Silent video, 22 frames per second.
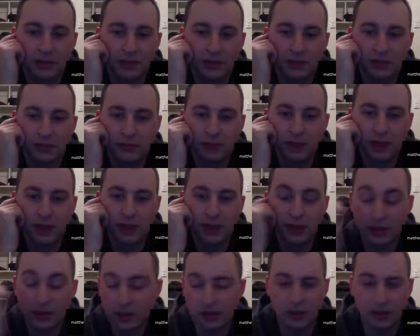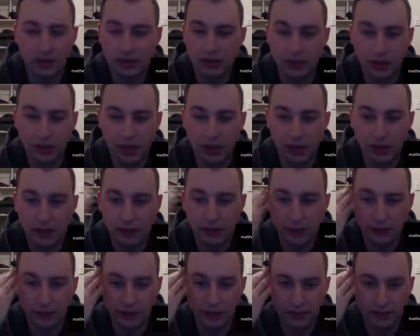what attorney-client
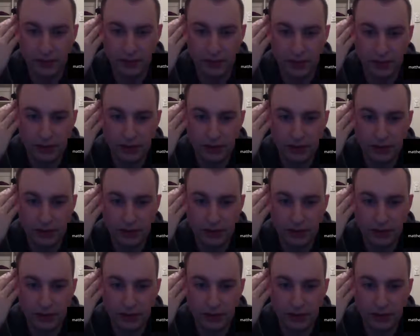privilege is, right?